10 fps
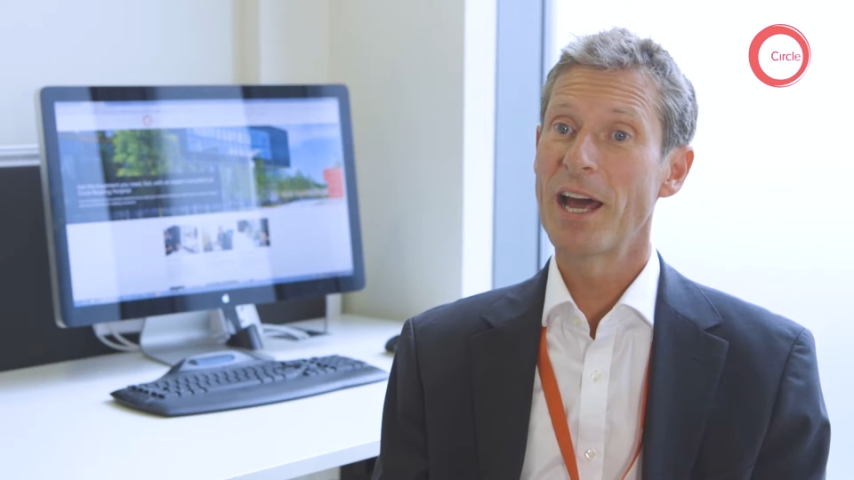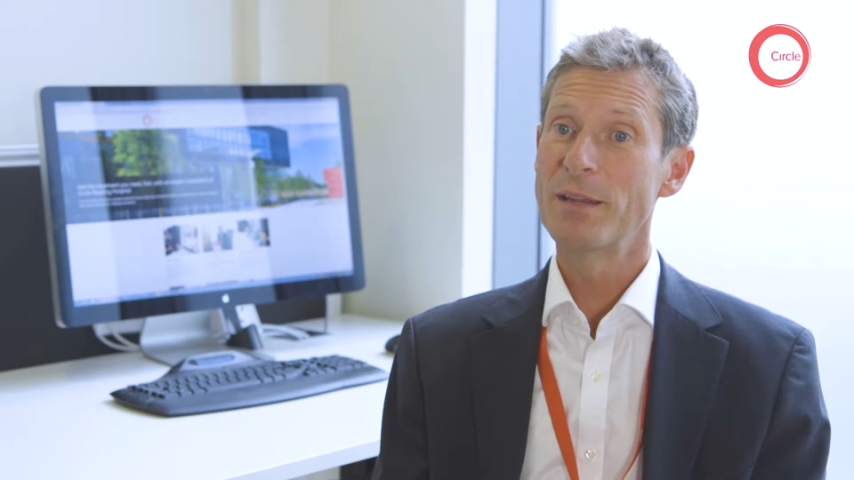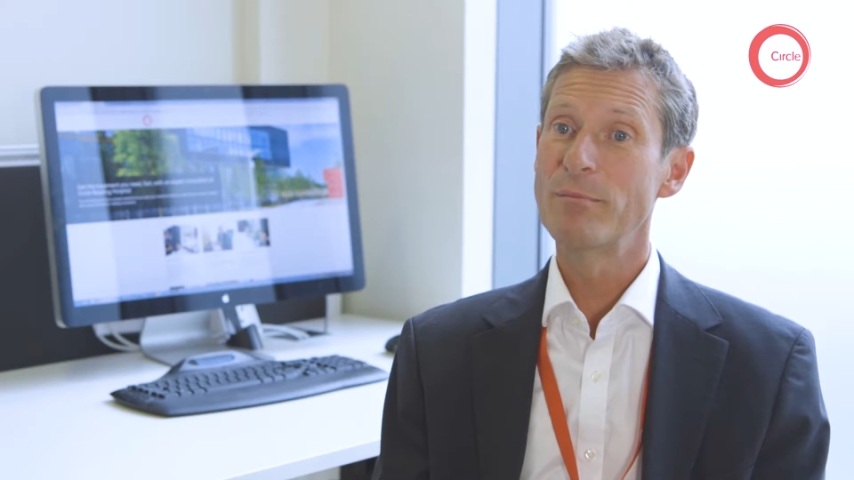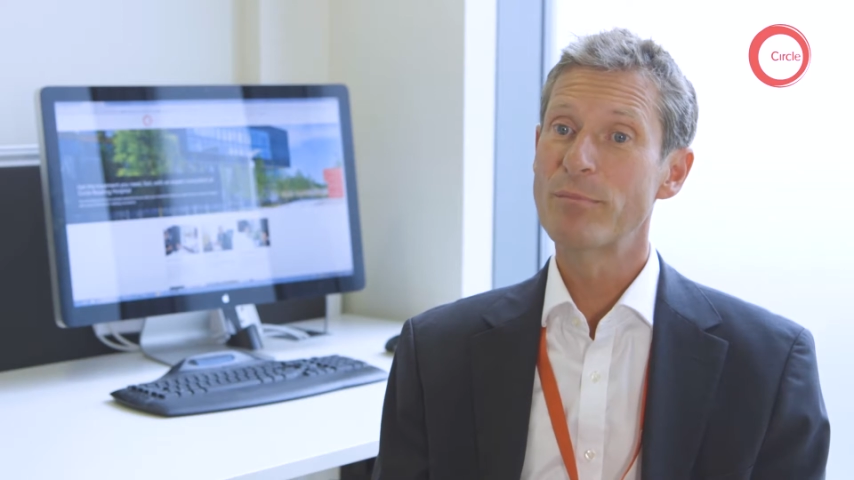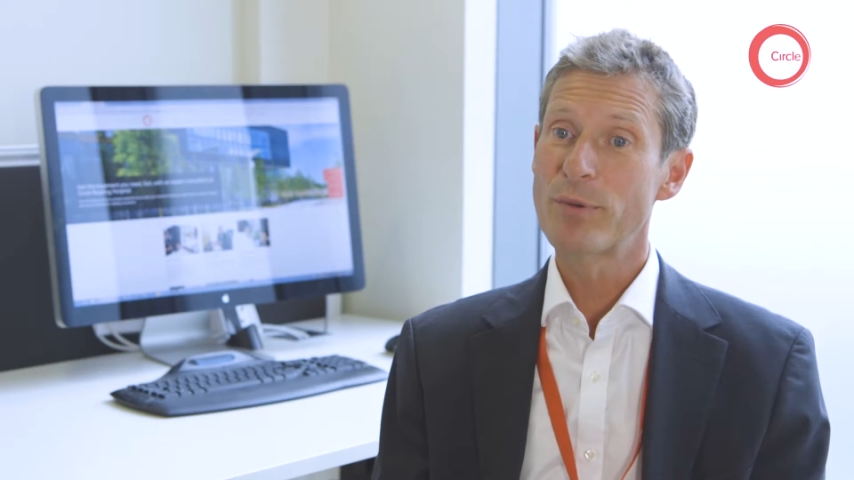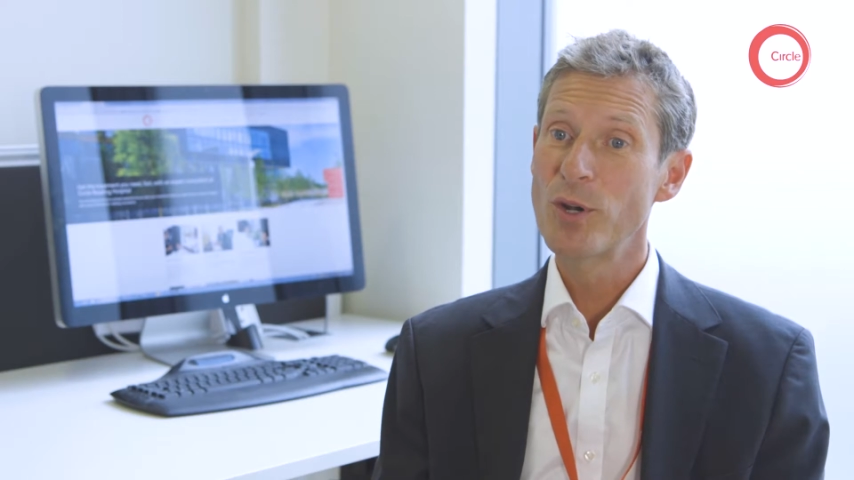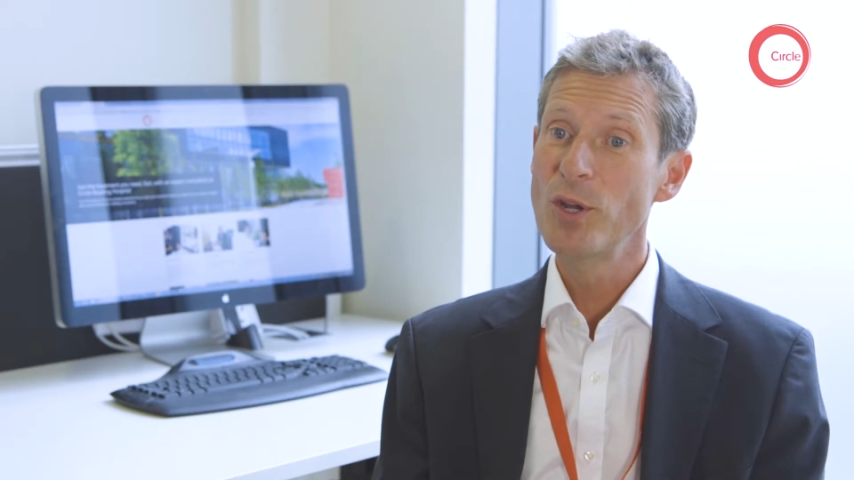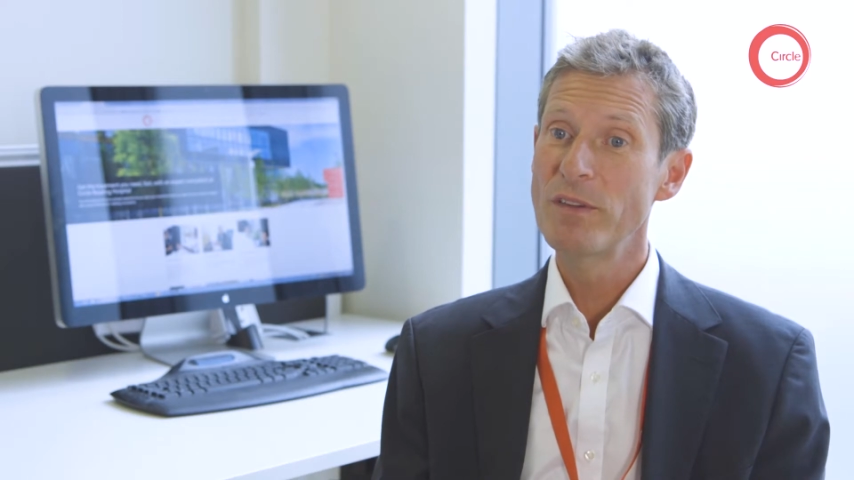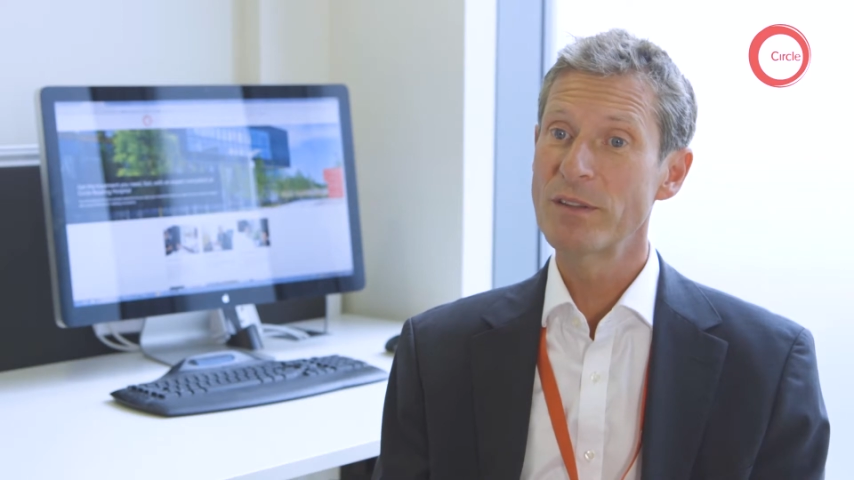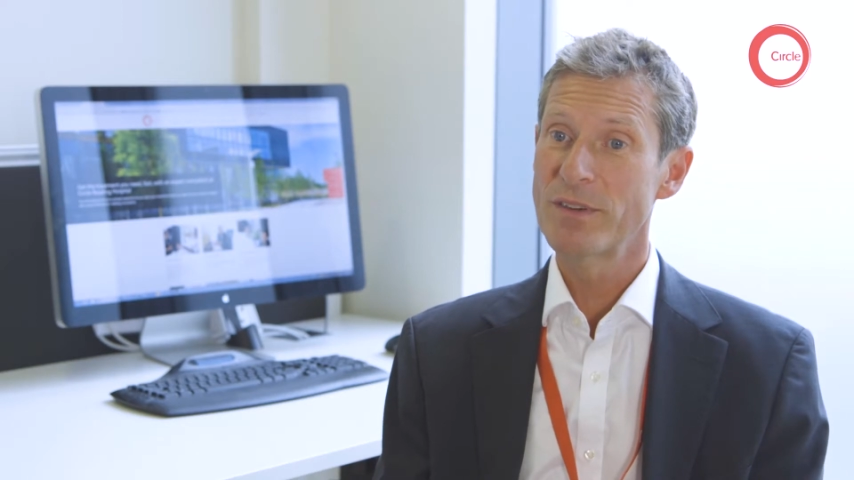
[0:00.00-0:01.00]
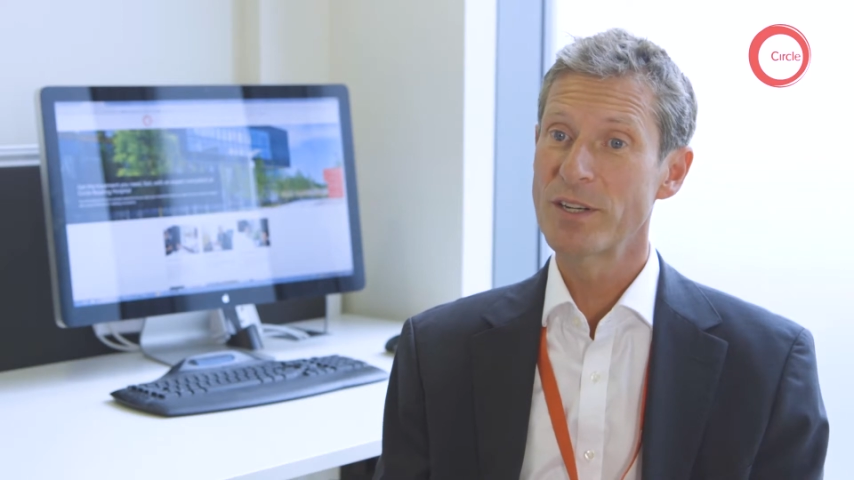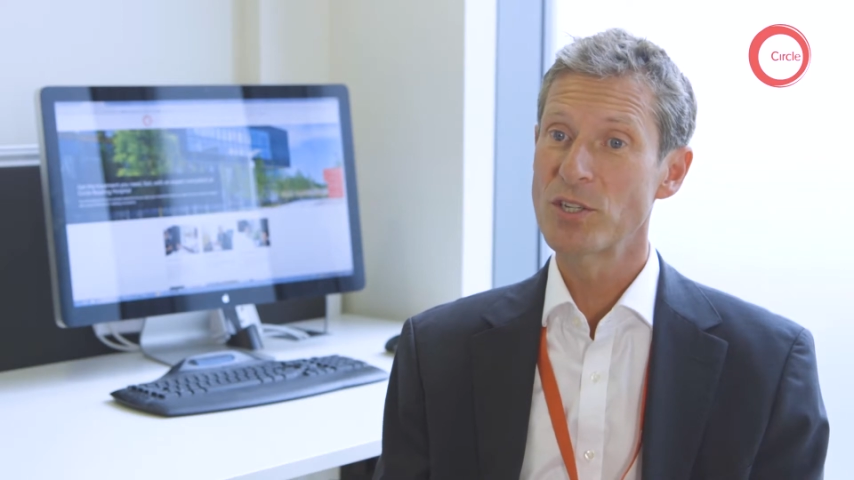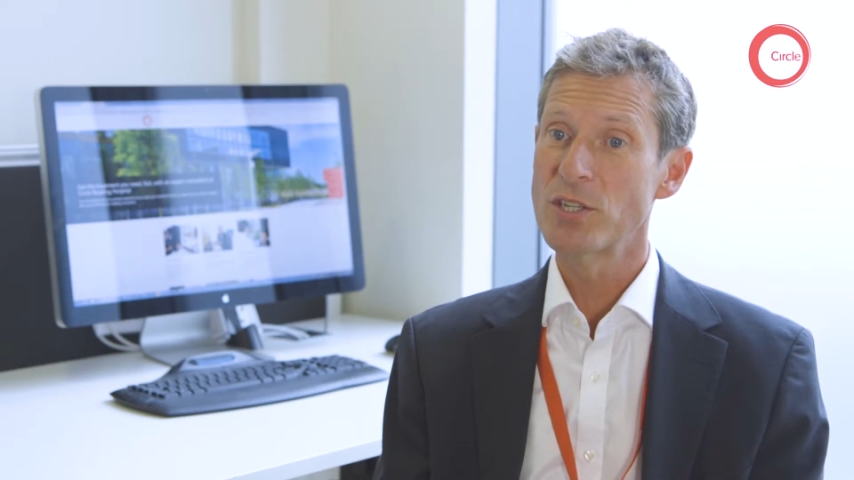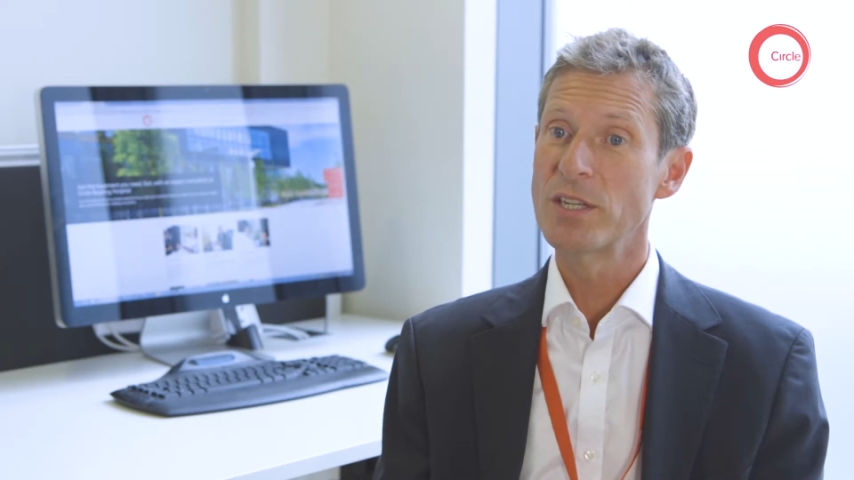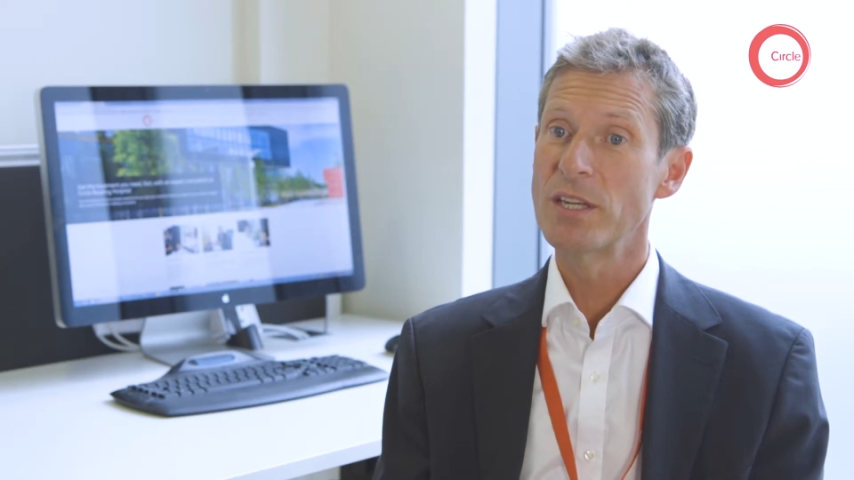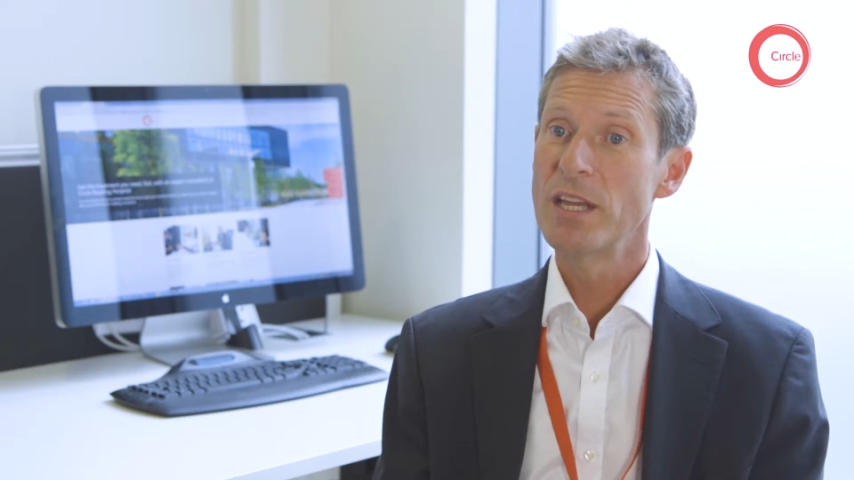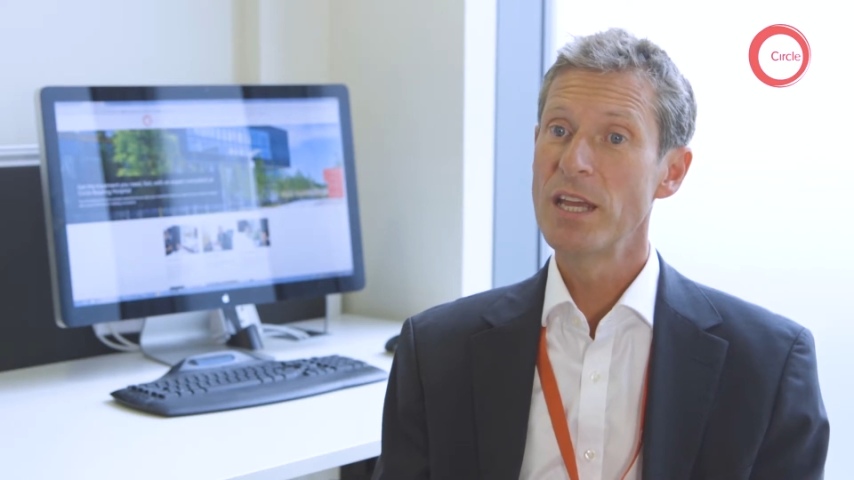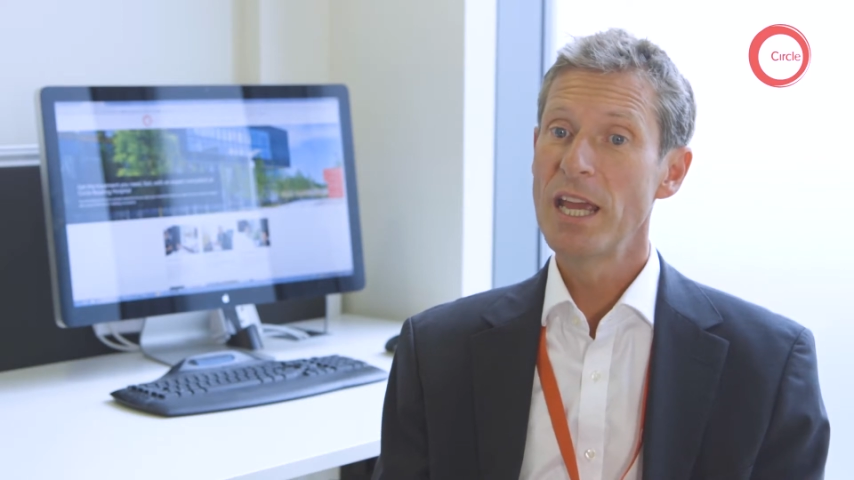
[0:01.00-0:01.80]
and improving function